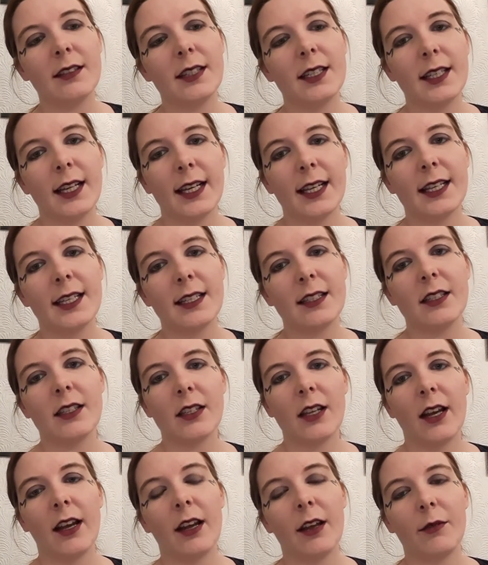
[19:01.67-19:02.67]
today's
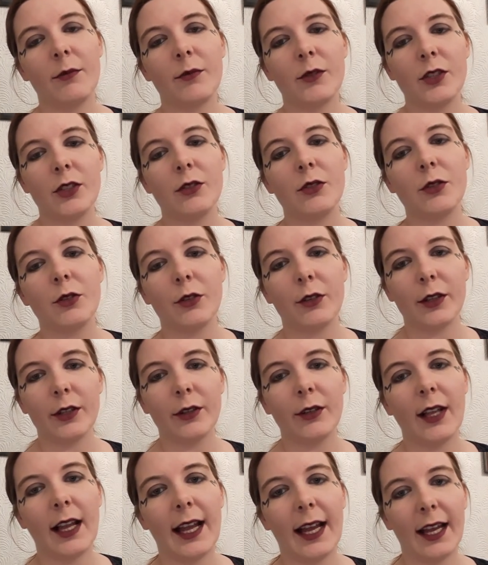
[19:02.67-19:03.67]

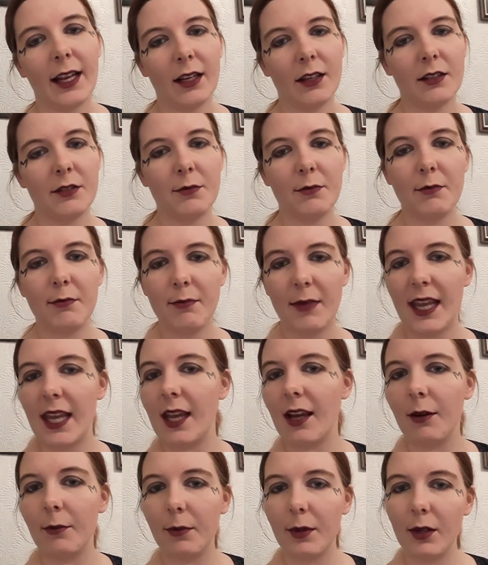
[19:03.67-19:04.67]
tutorial and
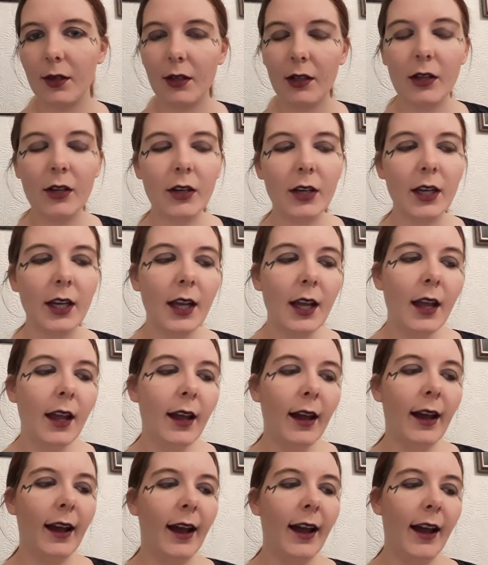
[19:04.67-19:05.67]
makeup look.
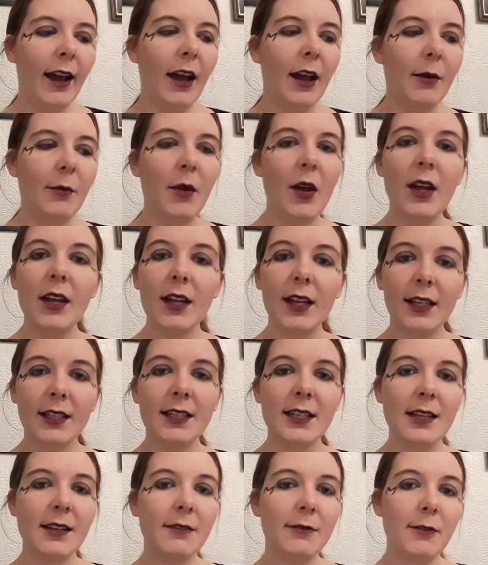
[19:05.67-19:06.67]
And
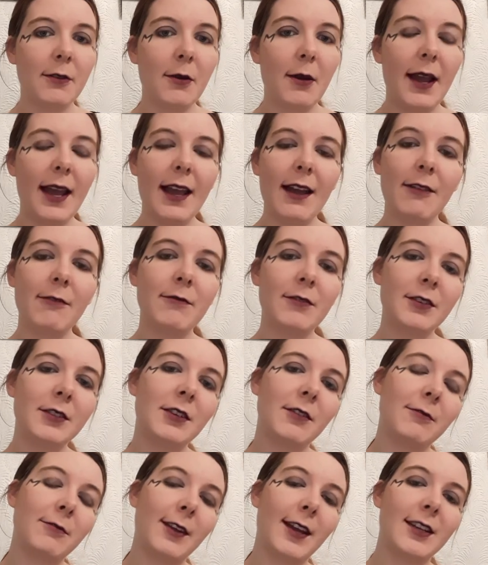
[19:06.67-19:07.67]
if you have,
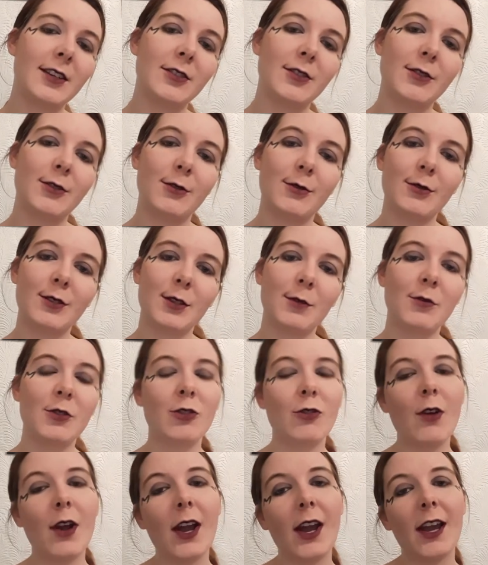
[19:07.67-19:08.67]
don't forget to
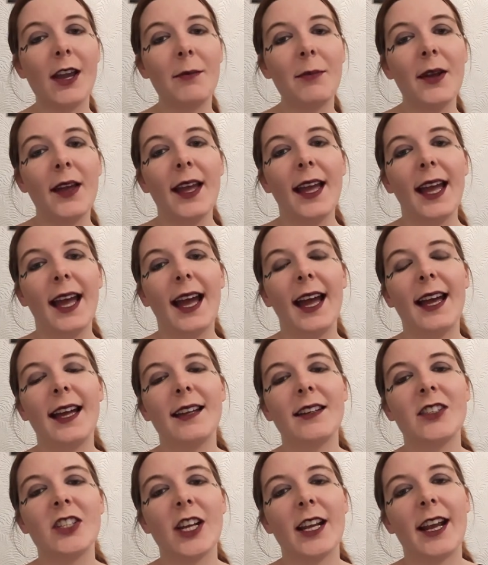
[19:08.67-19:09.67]
subscribe
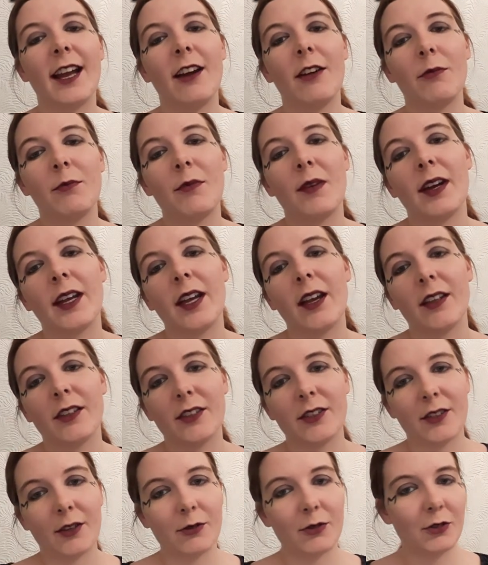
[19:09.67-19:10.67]
and check out my other
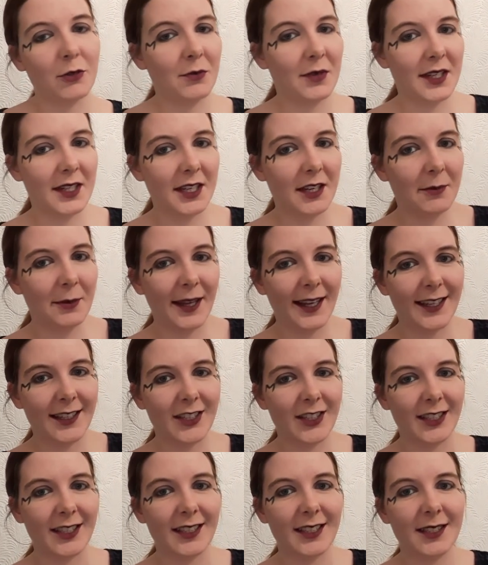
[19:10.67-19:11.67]
social media
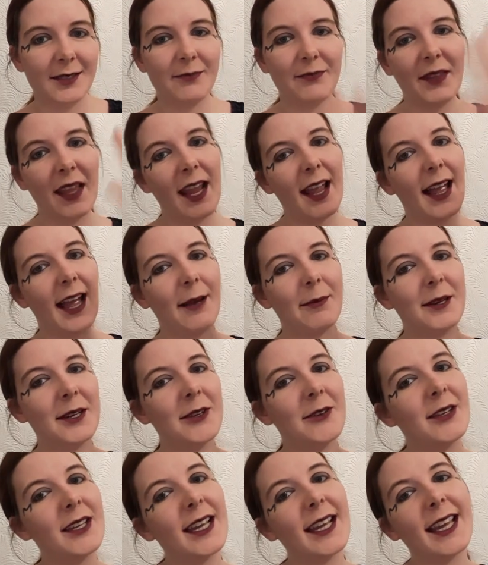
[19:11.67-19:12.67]
pages. Happy
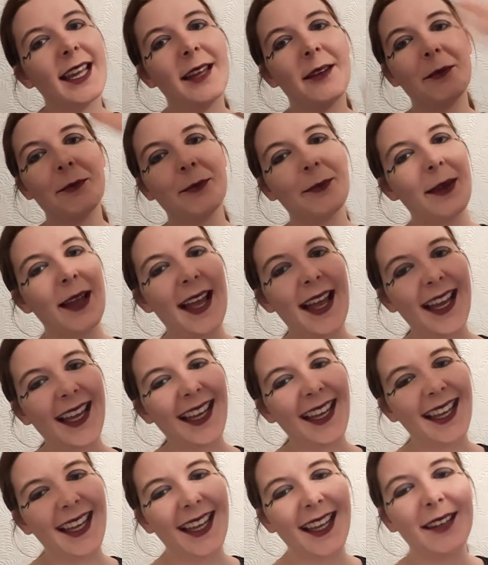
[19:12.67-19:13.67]
New Year!
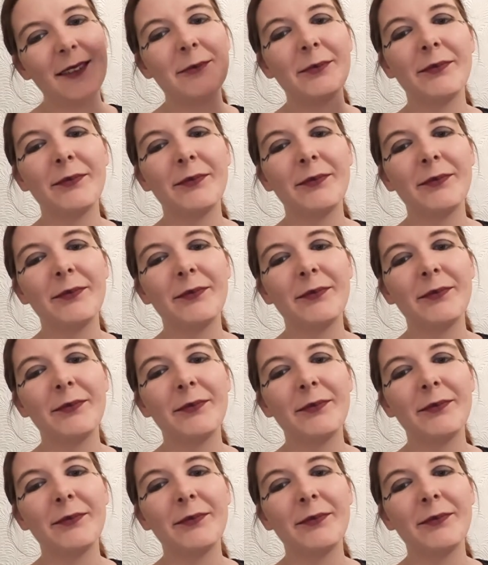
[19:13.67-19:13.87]
Bye!